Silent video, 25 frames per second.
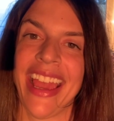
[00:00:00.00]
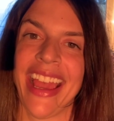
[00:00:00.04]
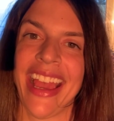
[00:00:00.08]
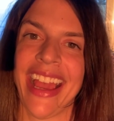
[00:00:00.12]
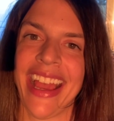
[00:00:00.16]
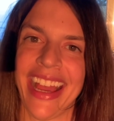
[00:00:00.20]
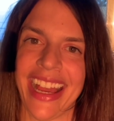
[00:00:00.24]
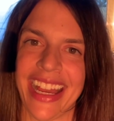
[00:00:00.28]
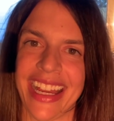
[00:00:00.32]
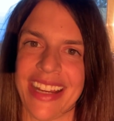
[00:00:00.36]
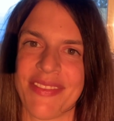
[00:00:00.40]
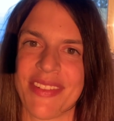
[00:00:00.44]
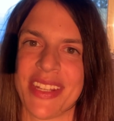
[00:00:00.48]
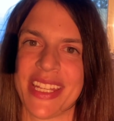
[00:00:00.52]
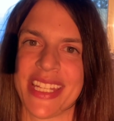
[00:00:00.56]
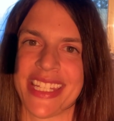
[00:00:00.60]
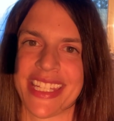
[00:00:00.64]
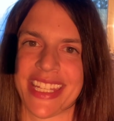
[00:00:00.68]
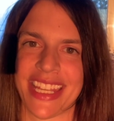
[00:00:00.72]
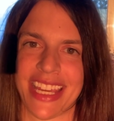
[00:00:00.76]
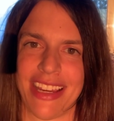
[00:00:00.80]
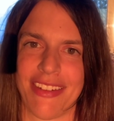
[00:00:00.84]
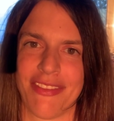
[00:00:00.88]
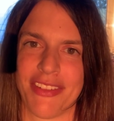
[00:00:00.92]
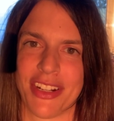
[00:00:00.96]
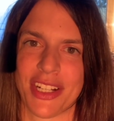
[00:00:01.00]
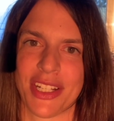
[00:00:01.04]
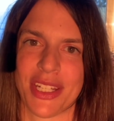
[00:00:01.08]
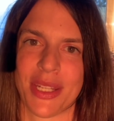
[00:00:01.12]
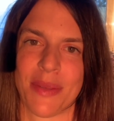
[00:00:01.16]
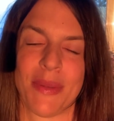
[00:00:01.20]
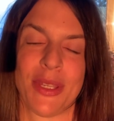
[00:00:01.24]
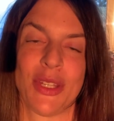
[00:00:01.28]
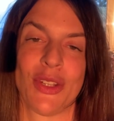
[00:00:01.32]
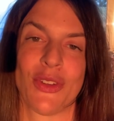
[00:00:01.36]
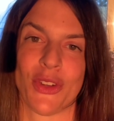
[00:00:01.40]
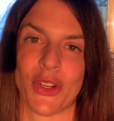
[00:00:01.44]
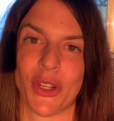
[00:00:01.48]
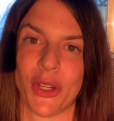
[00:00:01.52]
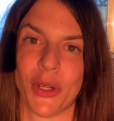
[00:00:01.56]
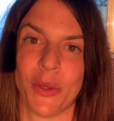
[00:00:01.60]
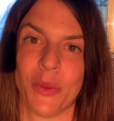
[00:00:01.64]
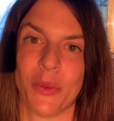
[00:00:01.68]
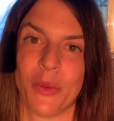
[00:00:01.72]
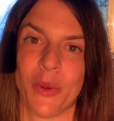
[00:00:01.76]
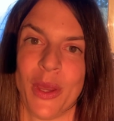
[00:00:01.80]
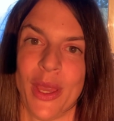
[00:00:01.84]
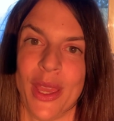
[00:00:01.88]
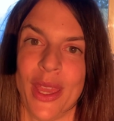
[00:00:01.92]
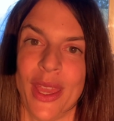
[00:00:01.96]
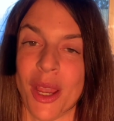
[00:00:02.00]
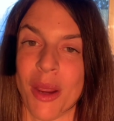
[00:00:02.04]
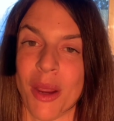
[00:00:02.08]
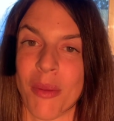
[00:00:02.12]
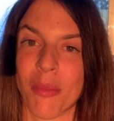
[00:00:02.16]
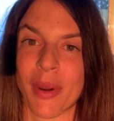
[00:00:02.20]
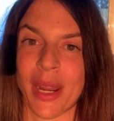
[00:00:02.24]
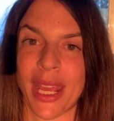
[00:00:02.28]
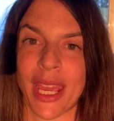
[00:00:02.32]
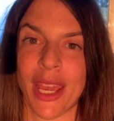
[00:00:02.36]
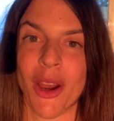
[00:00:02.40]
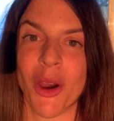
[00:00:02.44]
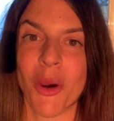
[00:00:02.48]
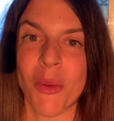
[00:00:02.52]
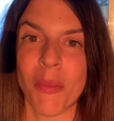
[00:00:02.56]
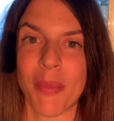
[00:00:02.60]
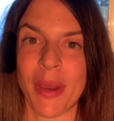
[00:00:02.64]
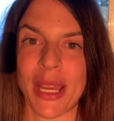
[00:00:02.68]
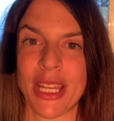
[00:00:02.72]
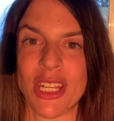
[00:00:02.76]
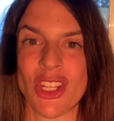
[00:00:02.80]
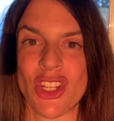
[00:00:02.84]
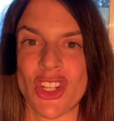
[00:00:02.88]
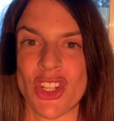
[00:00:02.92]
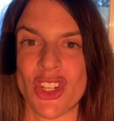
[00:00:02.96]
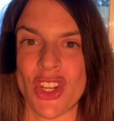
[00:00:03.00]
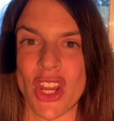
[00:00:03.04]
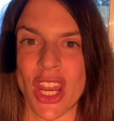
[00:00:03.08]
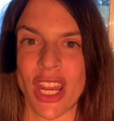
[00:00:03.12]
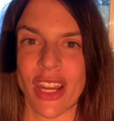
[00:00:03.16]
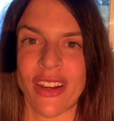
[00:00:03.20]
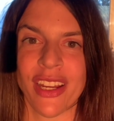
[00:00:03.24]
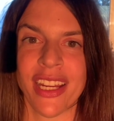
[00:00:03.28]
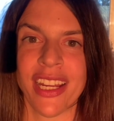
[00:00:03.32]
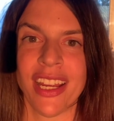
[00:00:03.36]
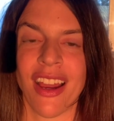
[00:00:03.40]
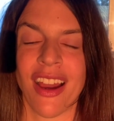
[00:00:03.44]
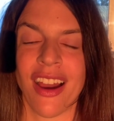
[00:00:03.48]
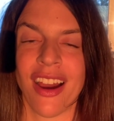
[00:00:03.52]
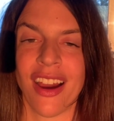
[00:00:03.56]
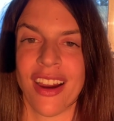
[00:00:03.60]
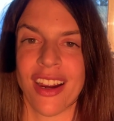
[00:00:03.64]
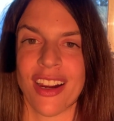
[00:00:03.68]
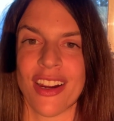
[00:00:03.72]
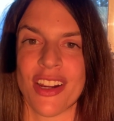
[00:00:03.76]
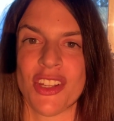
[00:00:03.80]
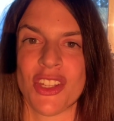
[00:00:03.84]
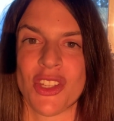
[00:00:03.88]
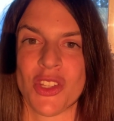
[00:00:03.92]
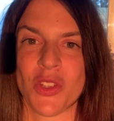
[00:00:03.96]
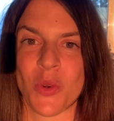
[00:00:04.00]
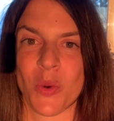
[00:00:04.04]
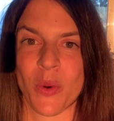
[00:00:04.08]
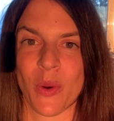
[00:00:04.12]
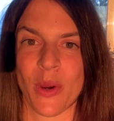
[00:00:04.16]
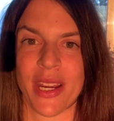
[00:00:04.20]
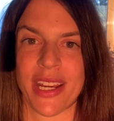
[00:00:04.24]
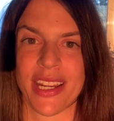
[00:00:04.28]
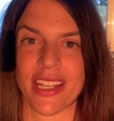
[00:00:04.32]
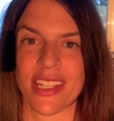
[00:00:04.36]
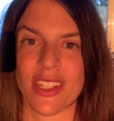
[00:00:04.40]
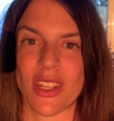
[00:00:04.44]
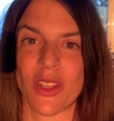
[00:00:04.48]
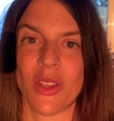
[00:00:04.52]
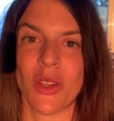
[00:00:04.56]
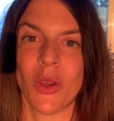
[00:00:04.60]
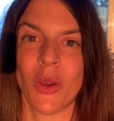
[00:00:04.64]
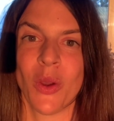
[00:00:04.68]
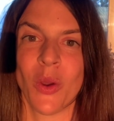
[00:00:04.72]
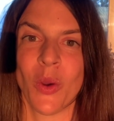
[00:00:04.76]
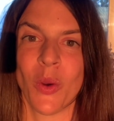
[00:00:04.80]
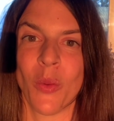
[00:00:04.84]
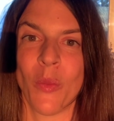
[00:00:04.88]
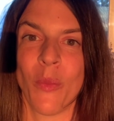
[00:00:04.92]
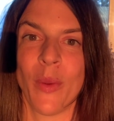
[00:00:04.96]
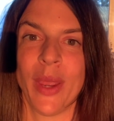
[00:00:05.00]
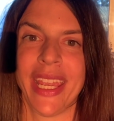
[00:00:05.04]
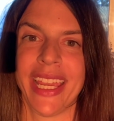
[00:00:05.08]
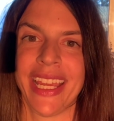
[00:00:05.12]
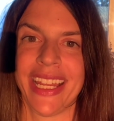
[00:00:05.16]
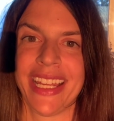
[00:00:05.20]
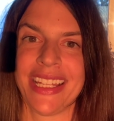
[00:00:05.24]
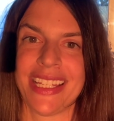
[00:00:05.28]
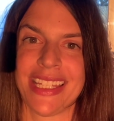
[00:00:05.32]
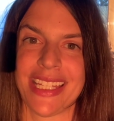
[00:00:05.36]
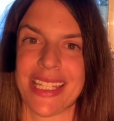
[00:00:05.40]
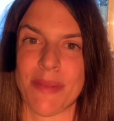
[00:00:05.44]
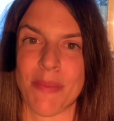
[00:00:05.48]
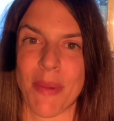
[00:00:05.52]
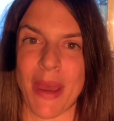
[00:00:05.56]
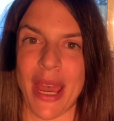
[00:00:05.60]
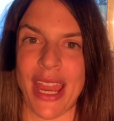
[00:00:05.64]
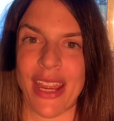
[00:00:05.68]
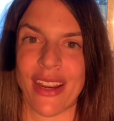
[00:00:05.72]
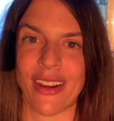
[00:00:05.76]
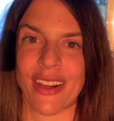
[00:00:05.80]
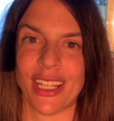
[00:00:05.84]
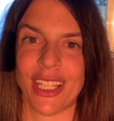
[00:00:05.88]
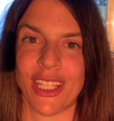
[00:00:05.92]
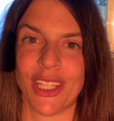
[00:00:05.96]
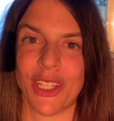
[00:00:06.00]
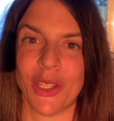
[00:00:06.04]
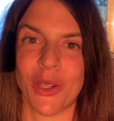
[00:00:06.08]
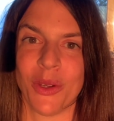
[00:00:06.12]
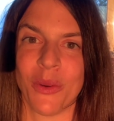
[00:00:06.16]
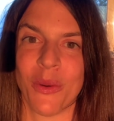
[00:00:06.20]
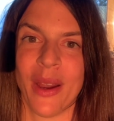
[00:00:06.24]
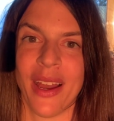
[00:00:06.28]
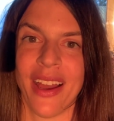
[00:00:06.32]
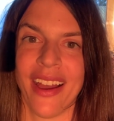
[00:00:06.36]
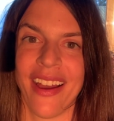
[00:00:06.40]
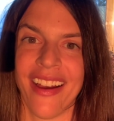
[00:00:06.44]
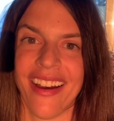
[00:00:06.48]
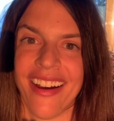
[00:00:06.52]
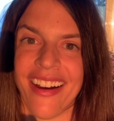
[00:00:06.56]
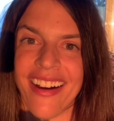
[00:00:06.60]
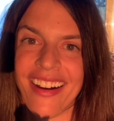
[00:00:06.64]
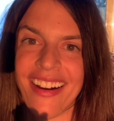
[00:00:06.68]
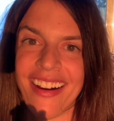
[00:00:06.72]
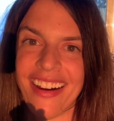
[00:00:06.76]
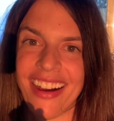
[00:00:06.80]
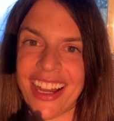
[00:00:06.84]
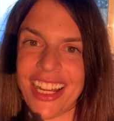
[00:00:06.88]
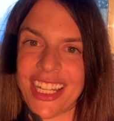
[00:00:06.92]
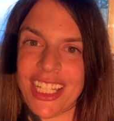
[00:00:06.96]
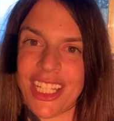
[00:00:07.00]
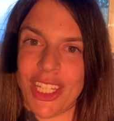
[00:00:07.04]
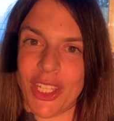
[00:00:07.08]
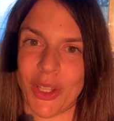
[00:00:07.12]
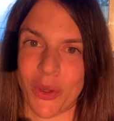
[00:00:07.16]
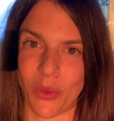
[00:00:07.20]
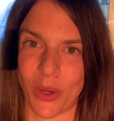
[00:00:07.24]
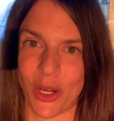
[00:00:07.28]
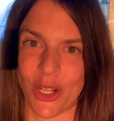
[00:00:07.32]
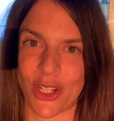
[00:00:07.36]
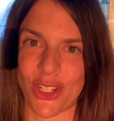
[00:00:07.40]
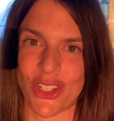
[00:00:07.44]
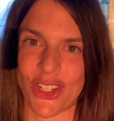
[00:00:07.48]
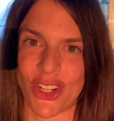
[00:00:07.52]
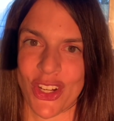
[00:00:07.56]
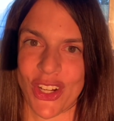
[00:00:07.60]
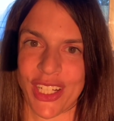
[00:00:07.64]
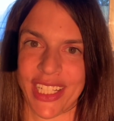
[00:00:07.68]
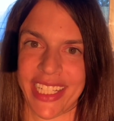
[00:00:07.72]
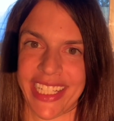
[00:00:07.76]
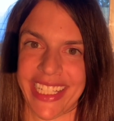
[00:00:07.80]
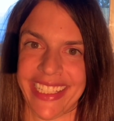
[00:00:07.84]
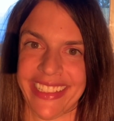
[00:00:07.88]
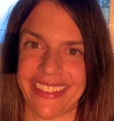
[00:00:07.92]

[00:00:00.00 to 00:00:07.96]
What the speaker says: have discovered to be true. But I hope by sharing our stories, we can inspire you on your journey.